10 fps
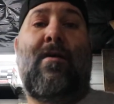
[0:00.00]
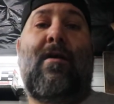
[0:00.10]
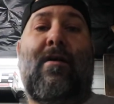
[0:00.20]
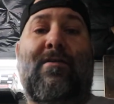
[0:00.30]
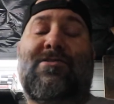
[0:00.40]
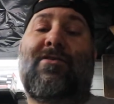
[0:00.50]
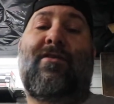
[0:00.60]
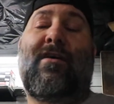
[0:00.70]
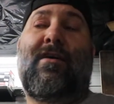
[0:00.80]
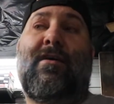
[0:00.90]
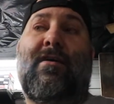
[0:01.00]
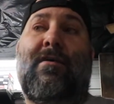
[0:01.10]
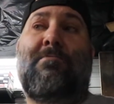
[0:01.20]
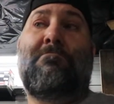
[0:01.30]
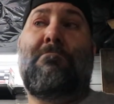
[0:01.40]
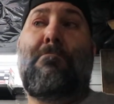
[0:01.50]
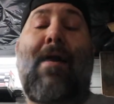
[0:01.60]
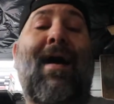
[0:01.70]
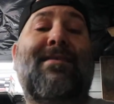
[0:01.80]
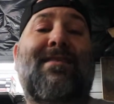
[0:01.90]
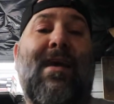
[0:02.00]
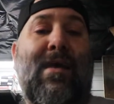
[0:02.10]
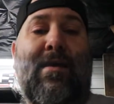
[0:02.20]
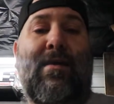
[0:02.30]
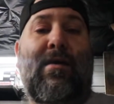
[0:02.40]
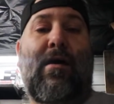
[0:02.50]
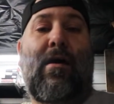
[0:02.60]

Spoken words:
I'm going to show you my take